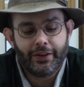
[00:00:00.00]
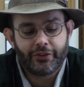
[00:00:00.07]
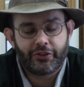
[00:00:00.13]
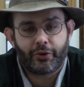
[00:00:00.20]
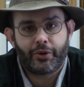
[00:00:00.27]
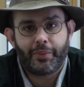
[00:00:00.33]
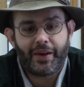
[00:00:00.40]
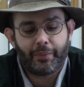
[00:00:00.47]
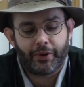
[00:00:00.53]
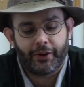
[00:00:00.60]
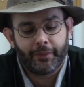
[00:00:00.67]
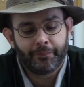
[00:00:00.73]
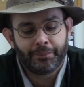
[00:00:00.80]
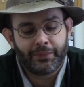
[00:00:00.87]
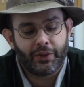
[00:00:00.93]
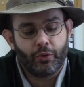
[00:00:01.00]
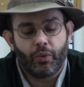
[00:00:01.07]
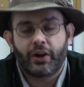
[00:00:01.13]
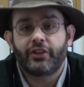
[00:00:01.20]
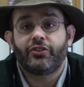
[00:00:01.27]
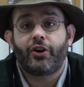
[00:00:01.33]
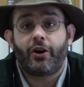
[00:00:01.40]
So remember, you
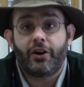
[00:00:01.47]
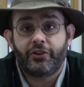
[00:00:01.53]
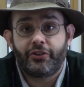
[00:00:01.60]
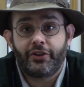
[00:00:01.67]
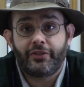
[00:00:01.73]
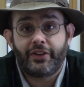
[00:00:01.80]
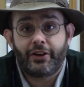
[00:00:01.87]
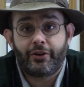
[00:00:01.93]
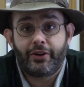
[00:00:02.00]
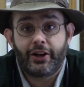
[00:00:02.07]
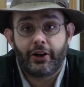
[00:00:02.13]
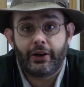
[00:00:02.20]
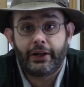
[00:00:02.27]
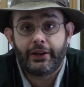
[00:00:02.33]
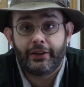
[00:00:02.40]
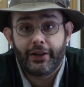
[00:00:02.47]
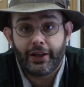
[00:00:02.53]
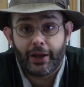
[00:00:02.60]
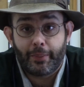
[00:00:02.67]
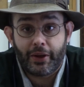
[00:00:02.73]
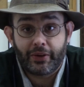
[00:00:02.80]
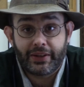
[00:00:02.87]
want to talk to your veterinarian
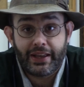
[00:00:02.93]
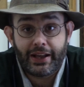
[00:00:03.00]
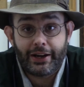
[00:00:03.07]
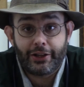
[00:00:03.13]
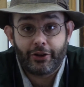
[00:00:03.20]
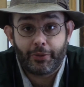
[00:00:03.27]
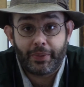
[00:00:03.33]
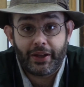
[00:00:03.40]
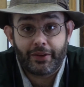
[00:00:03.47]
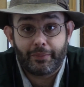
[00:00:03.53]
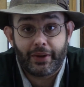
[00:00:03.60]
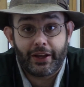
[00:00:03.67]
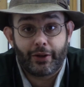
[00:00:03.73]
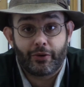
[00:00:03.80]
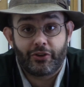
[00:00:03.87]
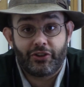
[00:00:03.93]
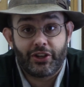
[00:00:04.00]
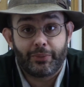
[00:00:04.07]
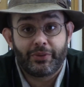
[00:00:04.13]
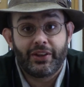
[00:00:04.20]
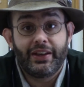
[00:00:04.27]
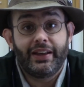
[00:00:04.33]
about getting your pet
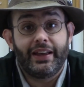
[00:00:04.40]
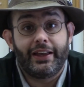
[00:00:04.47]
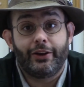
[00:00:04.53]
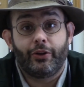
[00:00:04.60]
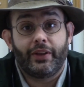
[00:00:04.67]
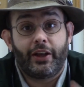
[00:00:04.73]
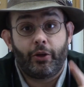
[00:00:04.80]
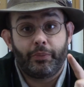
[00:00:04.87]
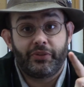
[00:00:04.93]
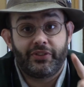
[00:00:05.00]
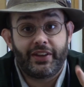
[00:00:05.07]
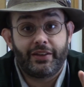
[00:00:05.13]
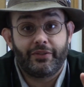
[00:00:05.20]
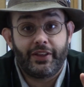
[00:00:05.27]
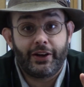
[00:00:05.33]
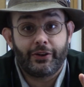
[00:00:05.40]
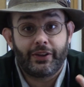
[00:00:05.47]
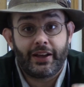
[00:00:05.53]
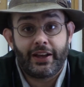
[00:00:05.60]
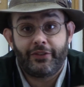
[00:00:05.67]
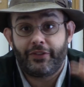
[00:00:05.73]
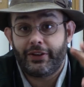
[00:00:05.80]
microchip. It'll help save their
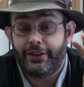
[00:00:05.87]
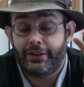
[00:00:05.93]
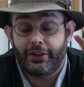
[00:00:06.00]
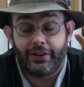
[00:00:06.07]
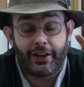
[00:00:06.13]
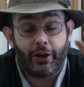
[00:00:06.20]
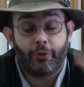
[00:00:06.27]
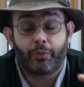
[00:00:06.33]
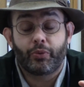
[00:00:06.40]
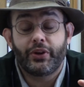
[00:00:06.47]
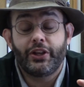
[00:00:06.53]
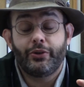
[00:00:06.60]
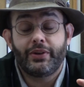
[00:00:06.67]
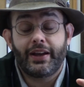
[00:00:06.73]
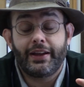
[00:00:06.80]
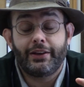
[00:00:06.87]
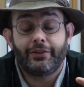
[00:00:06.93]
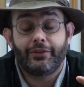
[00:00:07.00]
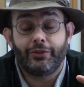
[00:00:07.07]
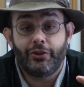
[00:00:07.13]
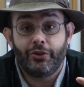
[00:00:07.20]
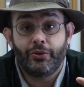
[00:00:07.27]
life, it could help reunite
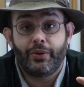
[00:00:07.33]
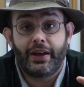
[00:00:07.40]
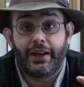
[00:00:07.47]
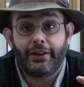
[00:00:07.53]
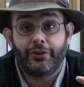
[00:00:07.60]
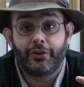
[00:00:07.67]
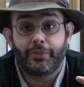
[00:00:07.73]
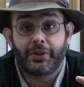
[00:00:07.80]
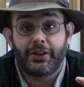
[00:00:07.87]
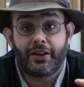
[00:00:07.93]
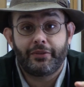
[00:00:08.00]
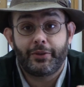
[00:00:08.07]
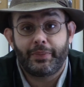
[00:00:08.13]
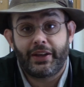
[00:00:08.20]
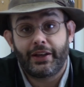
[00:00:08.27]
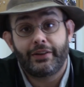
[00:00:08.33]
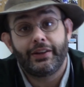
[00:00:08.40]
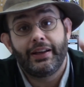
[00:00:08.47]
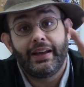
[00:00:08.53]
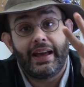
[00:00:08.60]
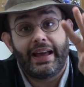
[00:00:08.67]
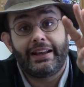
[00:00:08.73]
you and your beloved
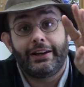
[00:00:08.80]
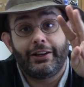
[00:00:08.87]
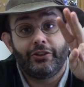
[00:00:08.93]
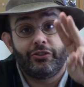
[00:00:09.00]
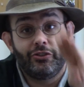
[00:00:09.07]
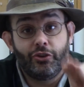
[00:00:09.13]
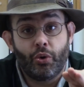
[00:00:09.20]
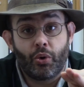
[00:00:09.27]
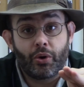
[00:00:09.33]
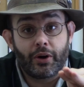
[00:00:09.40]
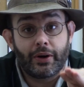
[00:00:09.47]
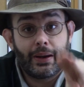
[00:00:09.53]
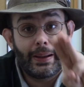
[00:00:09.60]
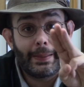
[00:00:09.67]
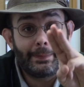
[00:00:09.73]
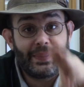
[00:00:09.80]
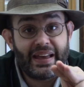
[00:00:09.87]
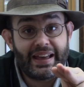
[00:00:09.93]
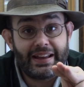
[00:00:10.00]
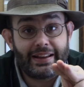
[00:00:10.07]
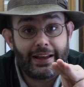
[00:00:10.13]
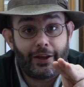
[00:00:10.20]
pet, and it is your
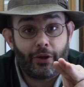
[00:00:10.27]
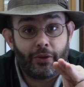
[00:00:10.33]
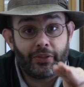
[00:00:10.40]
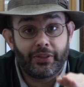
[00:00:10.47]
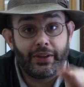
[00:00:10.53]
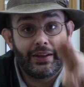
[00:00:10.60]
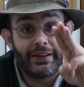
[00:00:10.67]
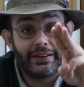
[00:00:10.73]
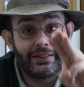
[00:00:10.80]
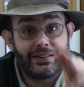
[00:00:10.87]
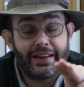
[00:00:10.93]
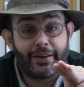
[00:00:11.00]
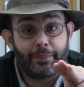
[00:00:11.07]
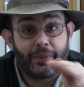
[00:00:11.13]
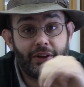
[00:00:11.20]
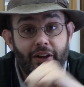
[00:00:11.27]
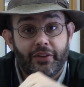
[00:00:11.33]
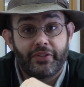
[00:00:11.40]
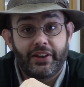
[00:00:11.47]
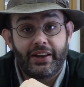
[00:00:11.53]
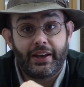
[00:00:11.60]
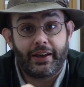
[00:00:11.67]
pet health tip
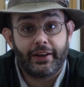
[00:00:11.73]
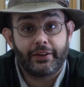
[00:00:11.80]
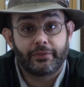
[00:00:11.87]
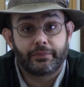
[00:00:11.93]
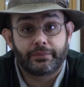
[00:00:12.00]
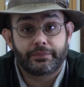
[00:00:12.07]
of the day.